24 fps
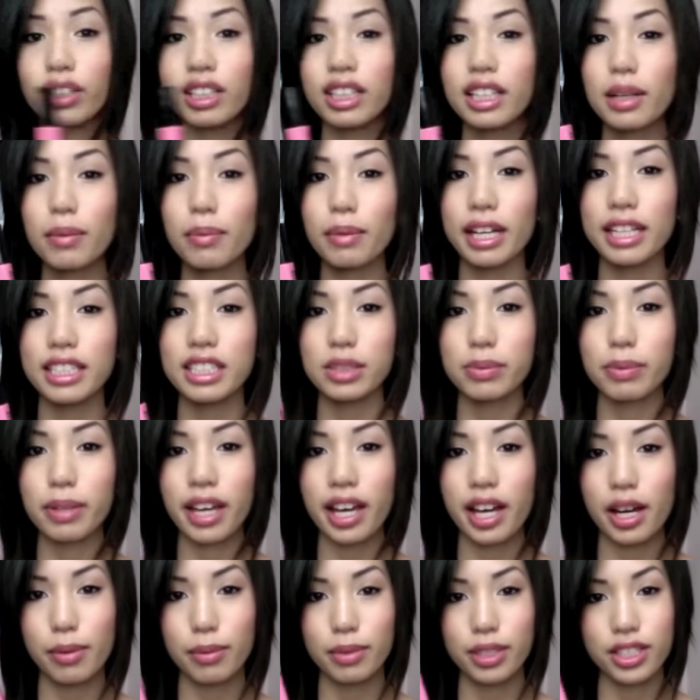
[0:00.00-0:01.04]
It really amazes me
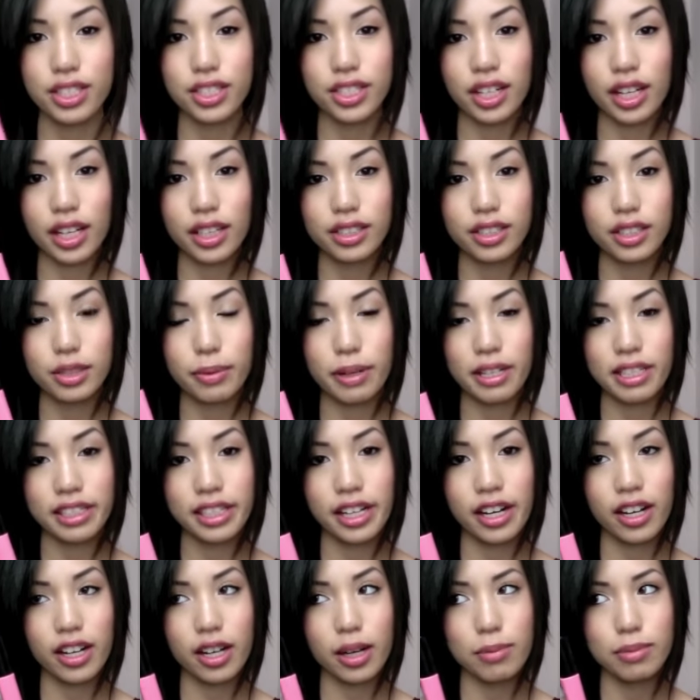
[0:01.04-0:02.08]
how many shades this
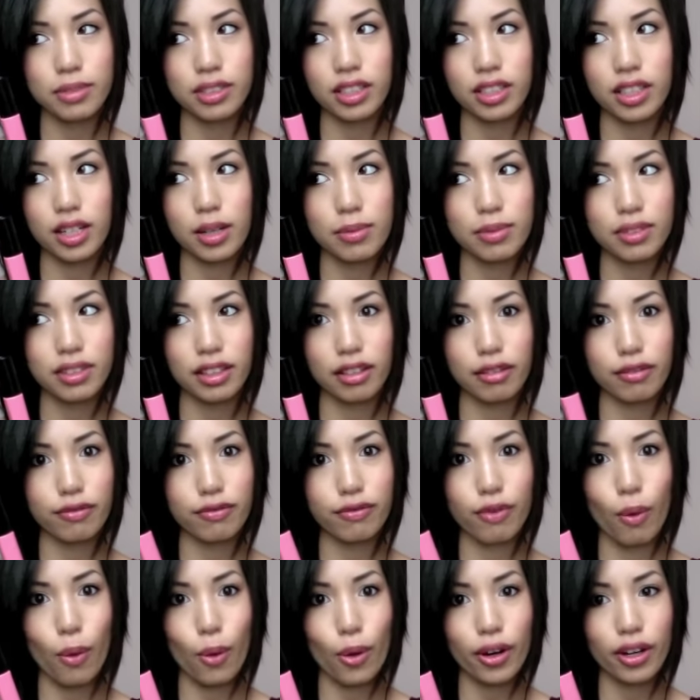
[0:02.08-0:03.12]
mascara comes in. It comes in like
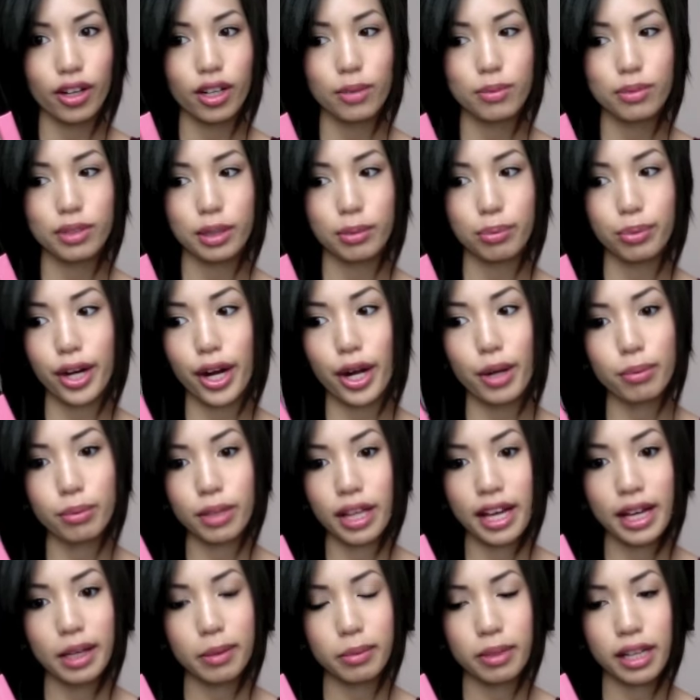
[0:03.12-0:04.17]
four. It comes in like brown,
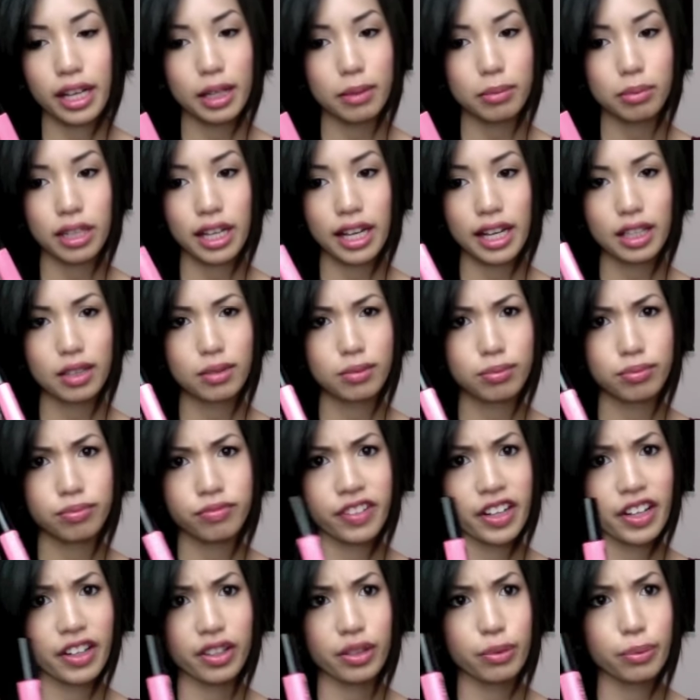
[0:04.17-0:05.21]
black, black, black,
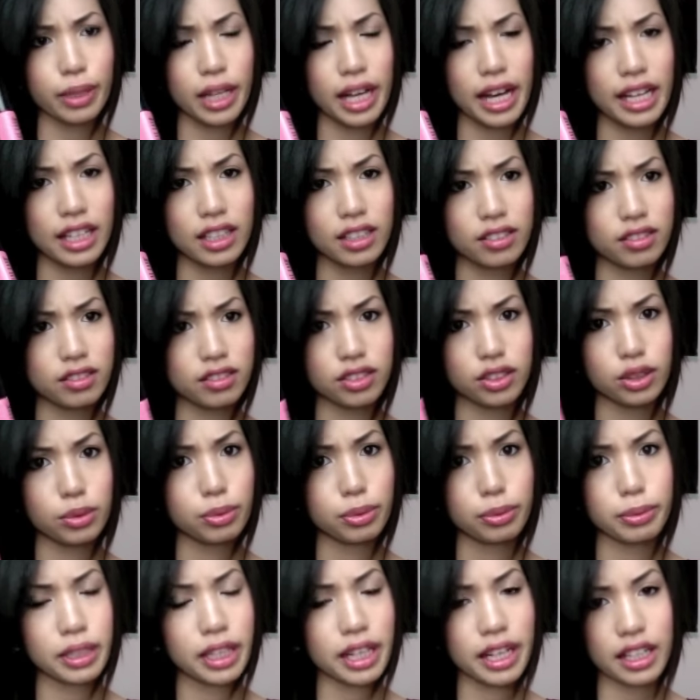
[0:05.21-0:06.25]
very black,
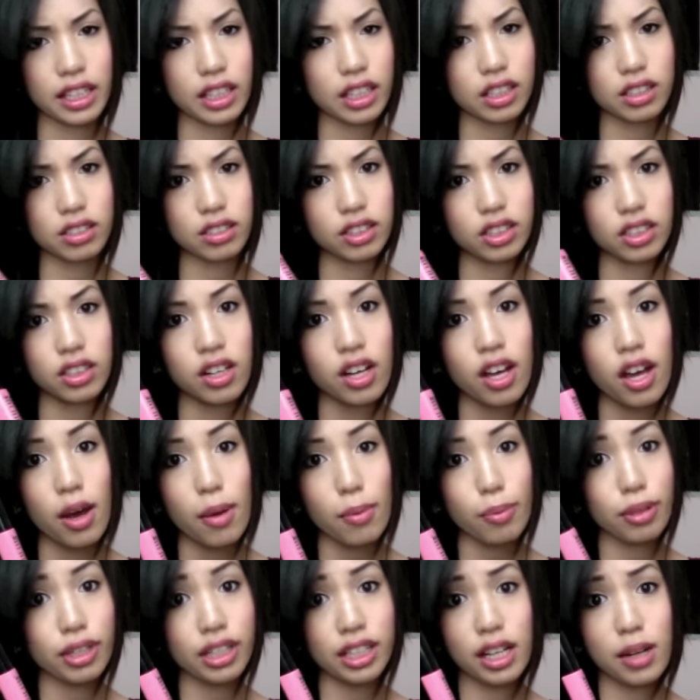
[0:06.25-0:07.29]
super black, I don't know.
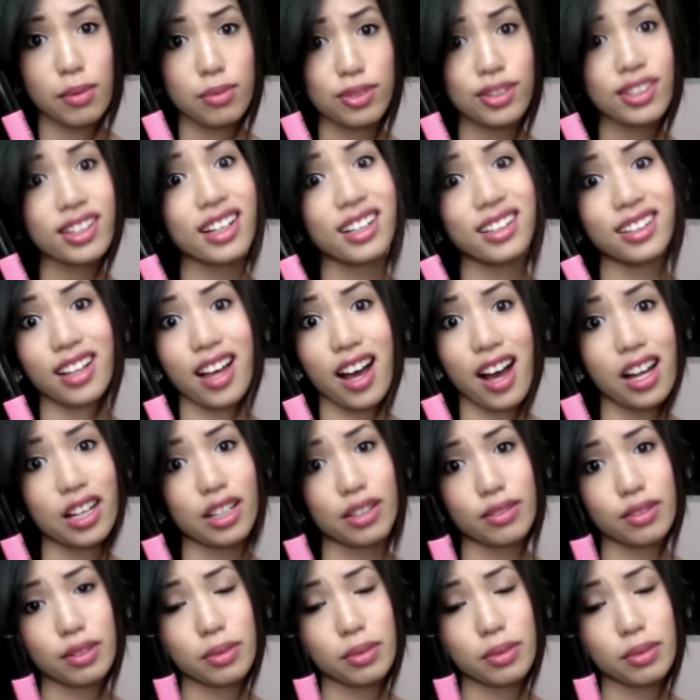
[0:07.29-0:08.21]
But it comes in a lot of